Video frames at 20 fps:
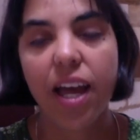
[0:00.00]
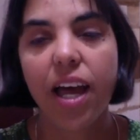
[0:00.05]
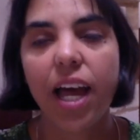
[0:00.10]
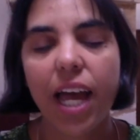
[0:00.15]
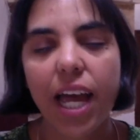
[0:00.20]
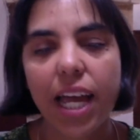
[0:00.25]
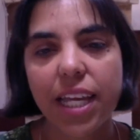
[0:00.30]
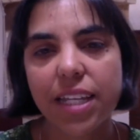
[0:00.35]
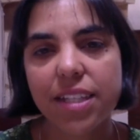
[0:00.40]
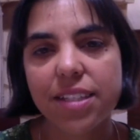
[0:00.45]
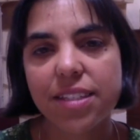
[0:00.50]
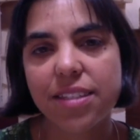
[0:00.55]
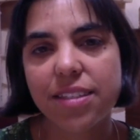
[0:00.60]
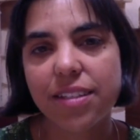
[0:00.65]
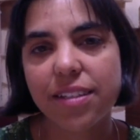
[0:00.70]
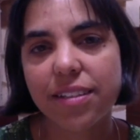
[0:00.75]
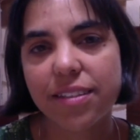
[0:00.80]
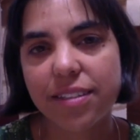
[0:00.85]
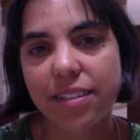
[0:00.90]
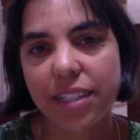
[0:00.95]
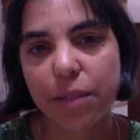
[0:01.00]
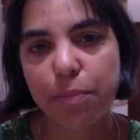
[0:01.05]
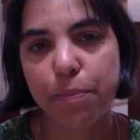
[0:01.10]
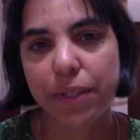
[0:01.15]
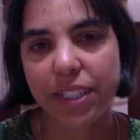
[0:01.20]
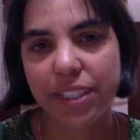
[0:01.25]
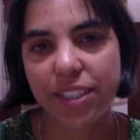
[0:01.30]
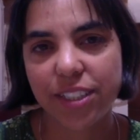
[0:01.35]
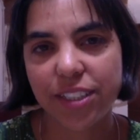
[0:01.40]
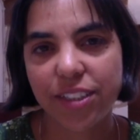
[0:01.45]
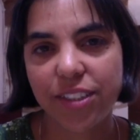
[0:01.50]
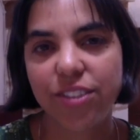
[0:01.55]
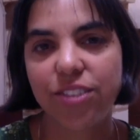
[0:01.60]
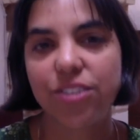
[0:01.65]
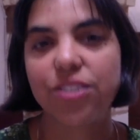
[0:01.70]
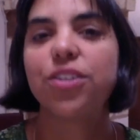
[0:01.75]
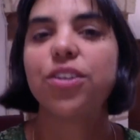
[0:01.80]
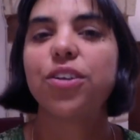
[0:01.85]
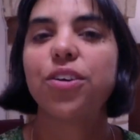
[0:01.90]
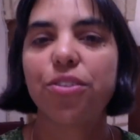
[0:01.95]
I can still see
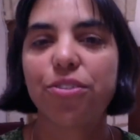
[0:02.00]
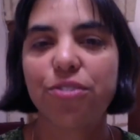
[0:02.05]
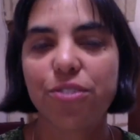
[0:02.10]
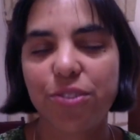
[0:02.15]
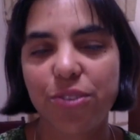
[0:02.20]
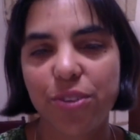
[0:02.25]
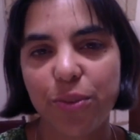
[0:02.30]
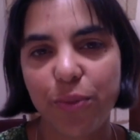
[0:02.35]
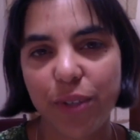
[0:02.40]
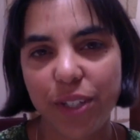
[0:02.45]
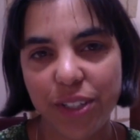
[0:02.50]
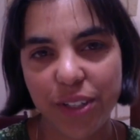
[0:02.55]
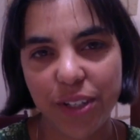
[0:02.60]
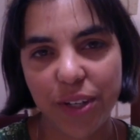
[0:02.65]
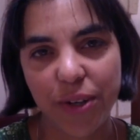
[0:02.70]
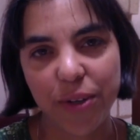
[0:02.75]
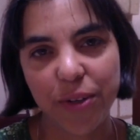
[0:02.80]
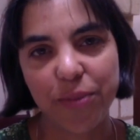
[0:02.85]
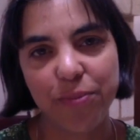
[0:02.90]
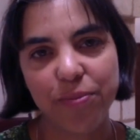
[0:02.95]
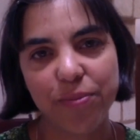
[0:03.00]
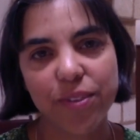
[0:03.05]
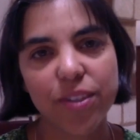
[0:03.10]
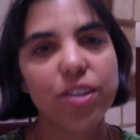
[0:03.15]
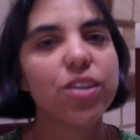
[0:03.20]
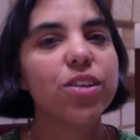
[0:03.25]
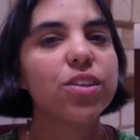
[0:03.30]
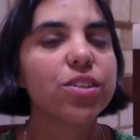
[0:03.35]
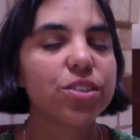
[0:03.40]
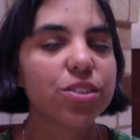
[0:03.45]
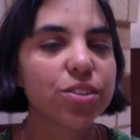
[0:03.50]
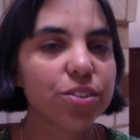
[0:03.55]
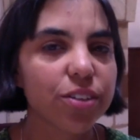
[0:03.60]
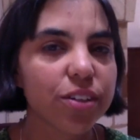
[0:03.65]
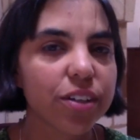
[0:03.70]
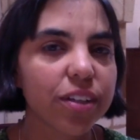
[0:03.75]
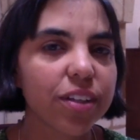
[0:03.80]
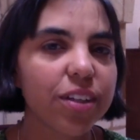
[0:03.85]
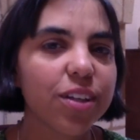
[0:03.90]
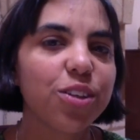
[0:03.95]
pigeons through the window,
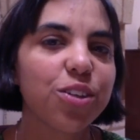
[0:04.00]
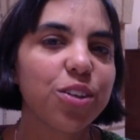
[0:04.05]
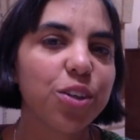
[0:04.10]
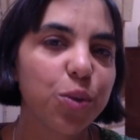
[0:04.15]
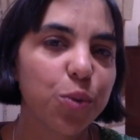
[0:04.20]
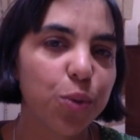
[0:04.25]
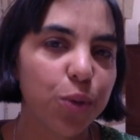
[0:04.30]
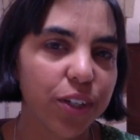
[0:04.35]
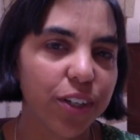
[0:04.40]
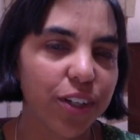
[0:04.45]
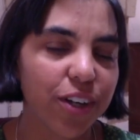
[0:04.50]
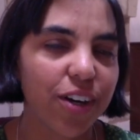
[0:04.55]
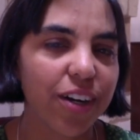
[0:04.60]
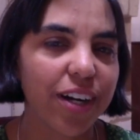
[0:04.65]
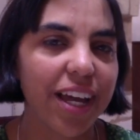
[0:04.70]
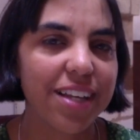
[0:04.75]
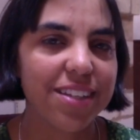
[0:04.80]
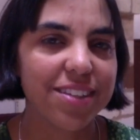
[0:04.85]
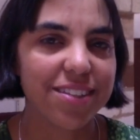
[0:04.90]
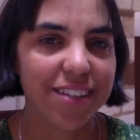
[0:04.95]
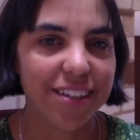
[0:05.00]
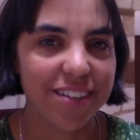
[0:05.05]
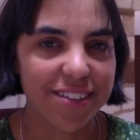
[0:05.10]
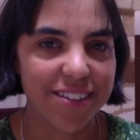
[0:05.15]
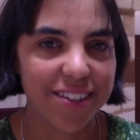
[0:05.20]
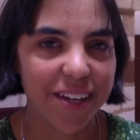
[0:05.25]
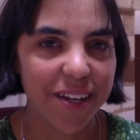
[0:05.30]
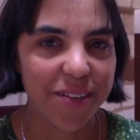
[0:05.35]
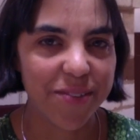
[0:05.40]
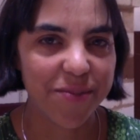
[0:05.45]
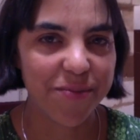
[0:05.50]
circling the courtyard at sunset.